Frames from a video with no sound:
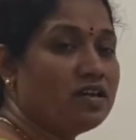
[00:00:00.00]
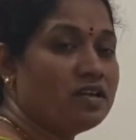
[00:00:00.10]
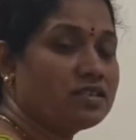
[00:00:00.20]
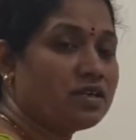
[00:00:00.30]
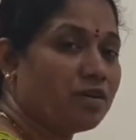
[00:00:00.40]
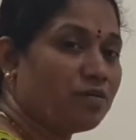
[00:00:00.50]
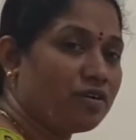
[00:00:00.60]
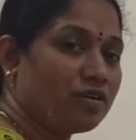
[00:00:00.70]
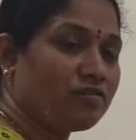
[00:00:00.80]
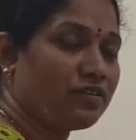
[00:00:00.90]
some
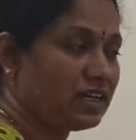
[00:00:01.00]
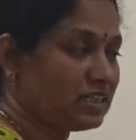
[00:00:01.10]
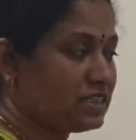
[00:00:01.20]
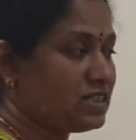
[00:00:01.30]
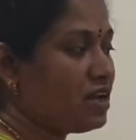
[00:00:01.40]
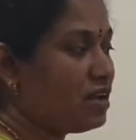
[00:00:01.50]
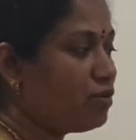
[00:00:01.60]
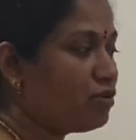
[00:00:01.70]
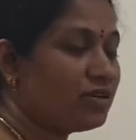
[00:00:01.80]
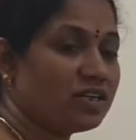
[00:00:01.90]
amount of extra amount